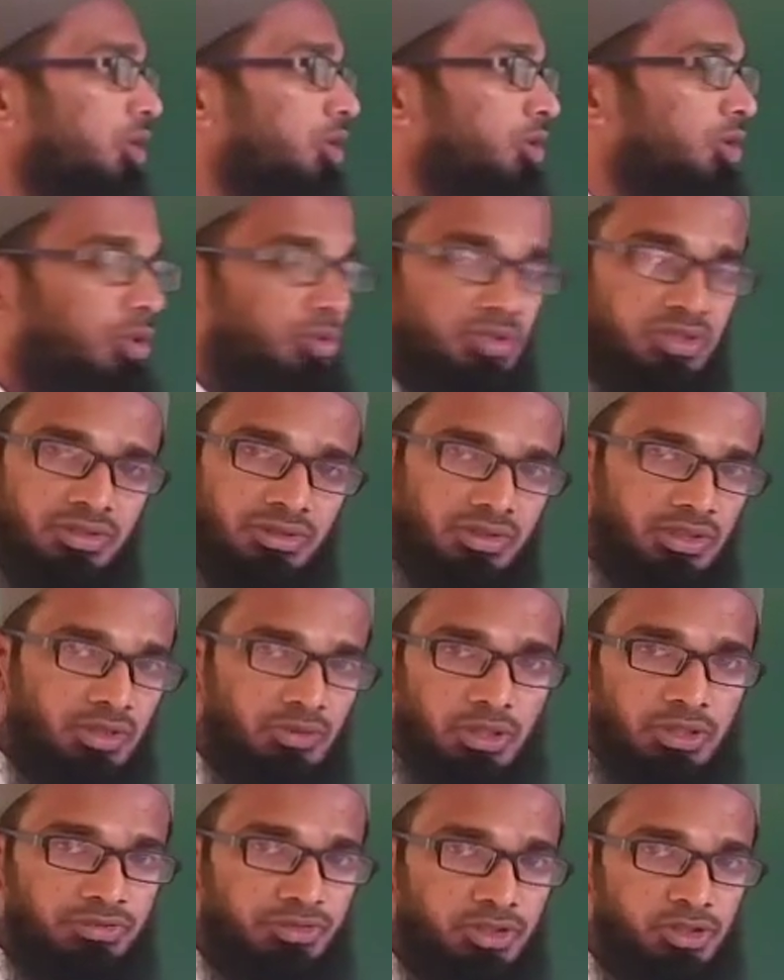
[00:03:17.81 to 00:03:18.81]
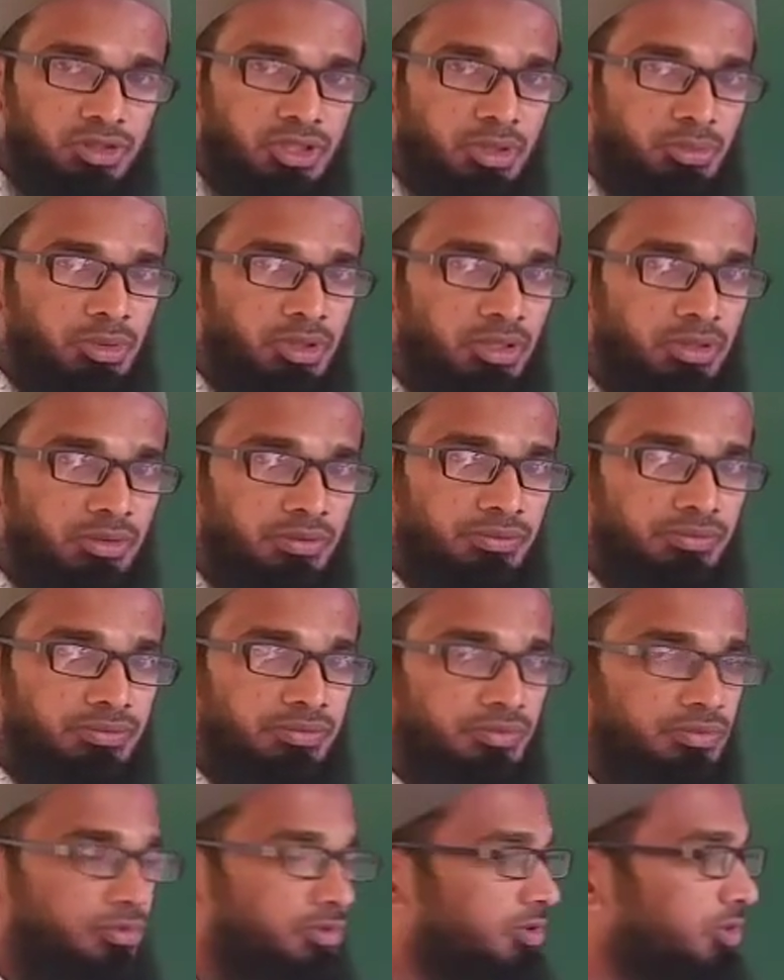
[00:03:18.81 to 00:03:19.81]
Now this is our first step here.
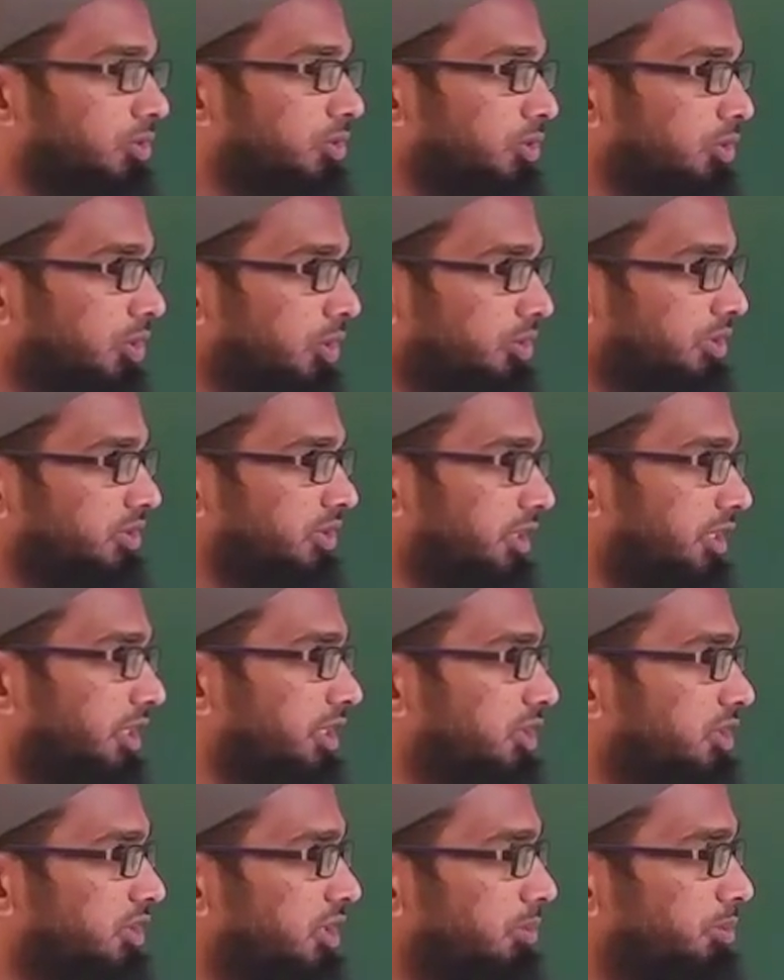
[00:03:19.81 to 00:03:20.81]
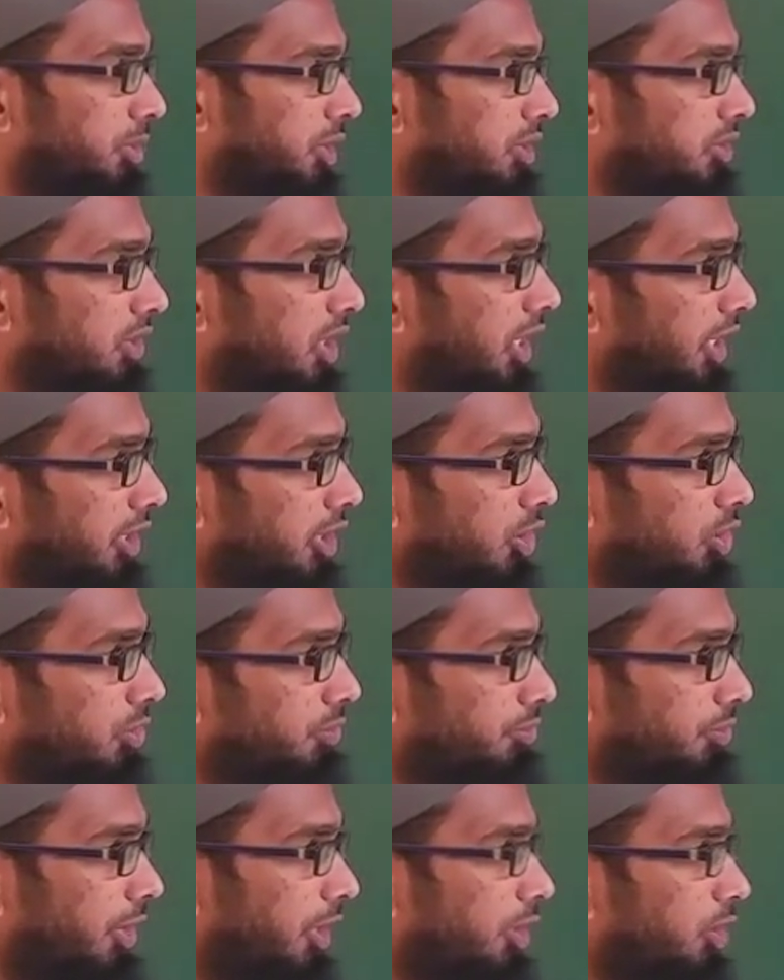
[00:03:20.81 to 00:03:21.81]
Now the second step is I need to
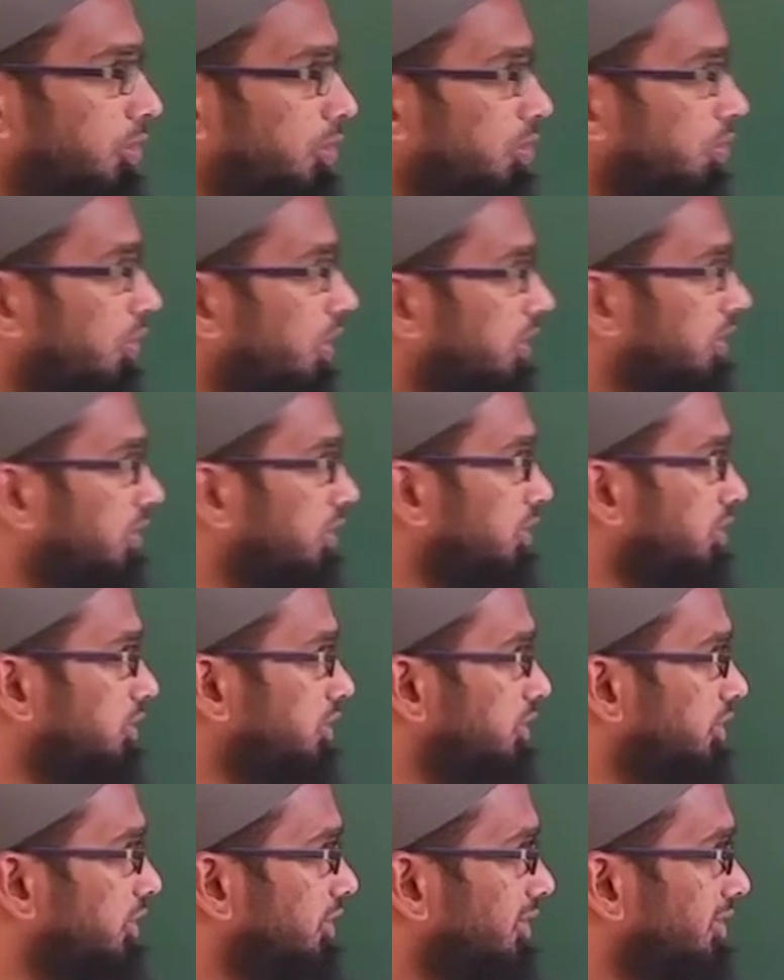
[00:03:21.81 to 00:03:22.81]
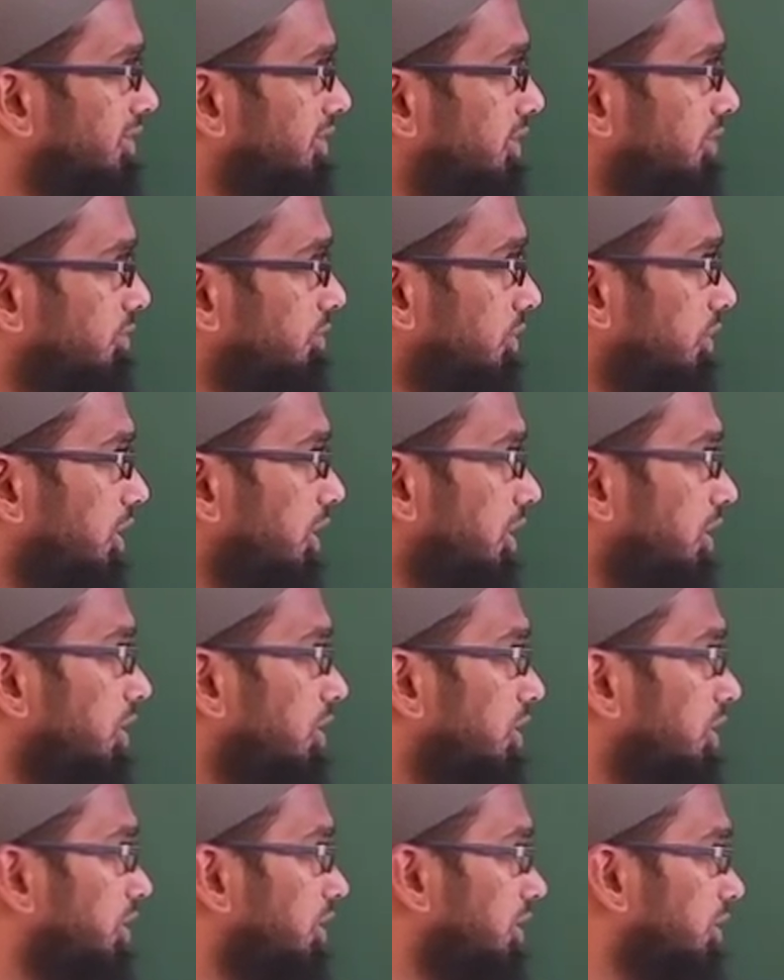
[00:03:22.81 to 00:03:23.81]
find out what are this, okay,
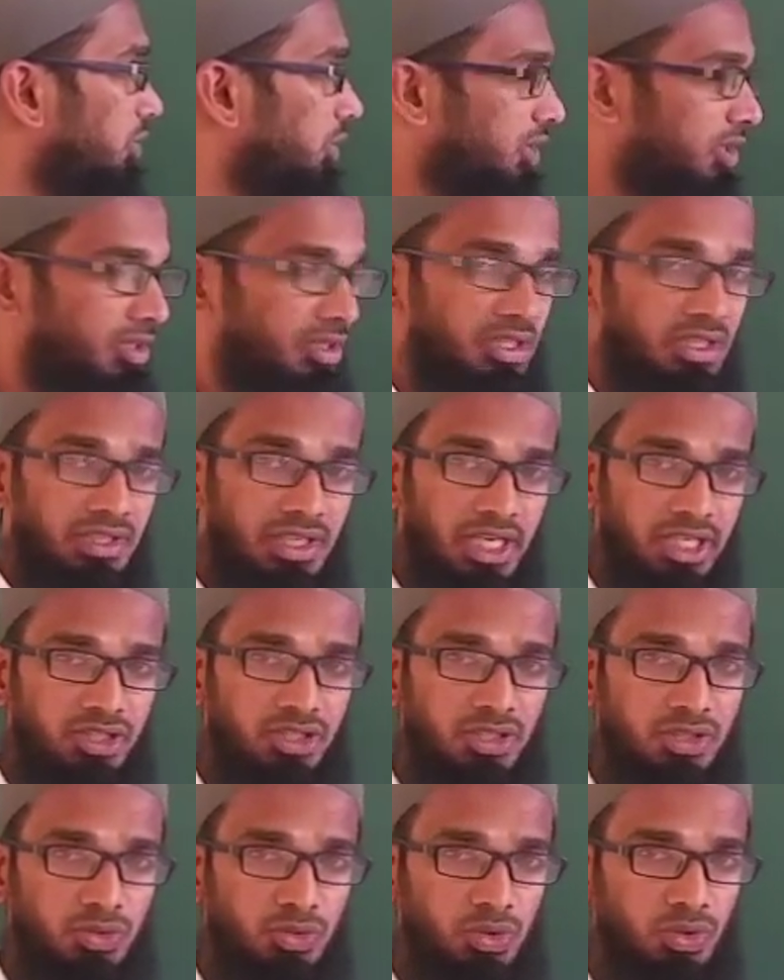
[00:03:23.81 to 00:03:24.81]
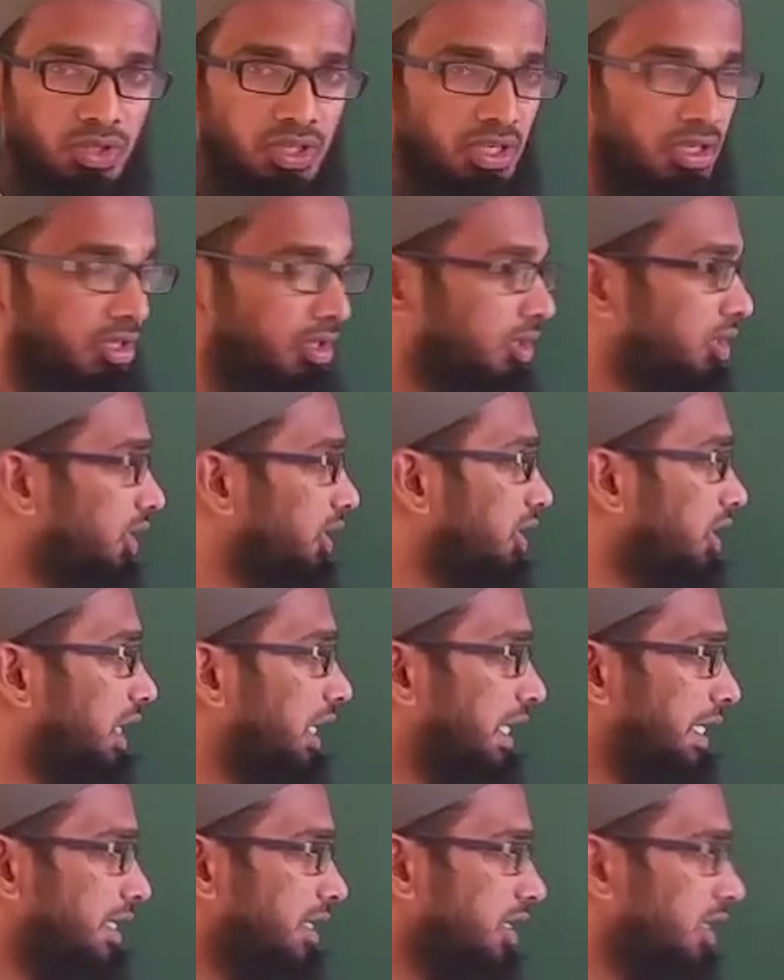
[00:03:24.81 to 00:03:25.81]
what are the reactions over here, like
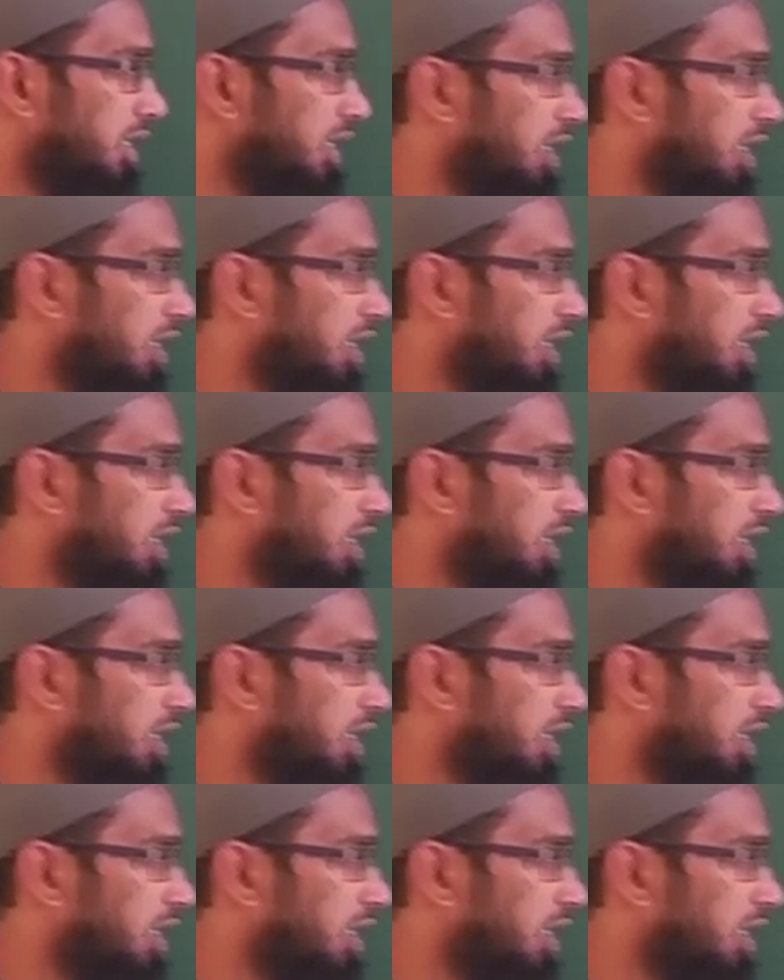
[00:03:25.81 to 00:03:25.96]
RA